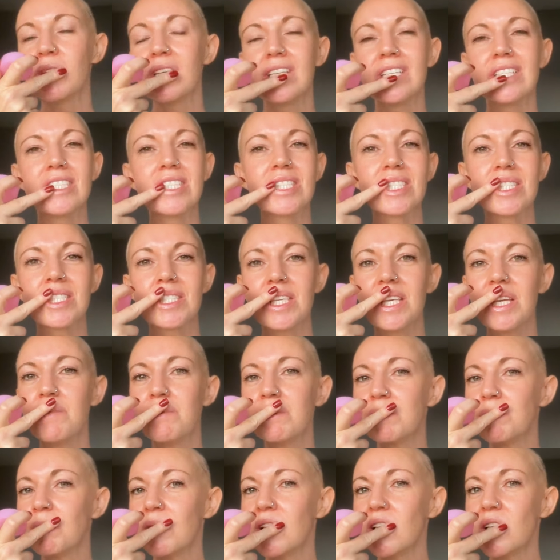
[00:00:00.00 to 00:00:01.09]
and it just
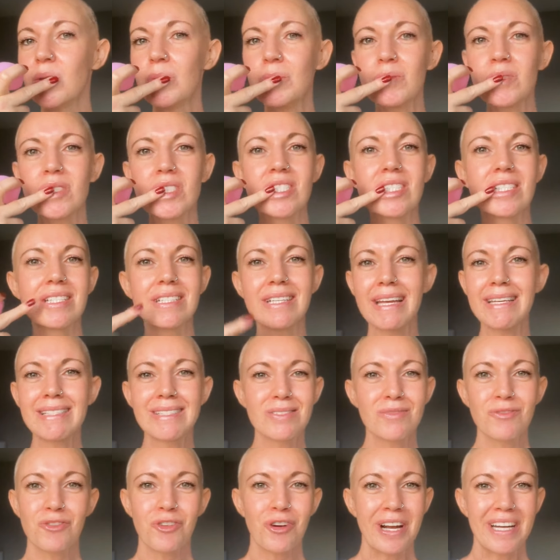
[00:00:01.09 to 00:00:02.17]
keeps my lips
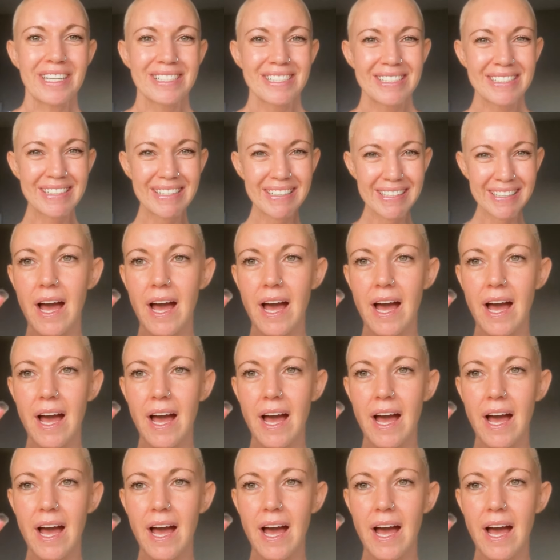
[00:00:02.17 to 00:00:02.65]
nice and fresh.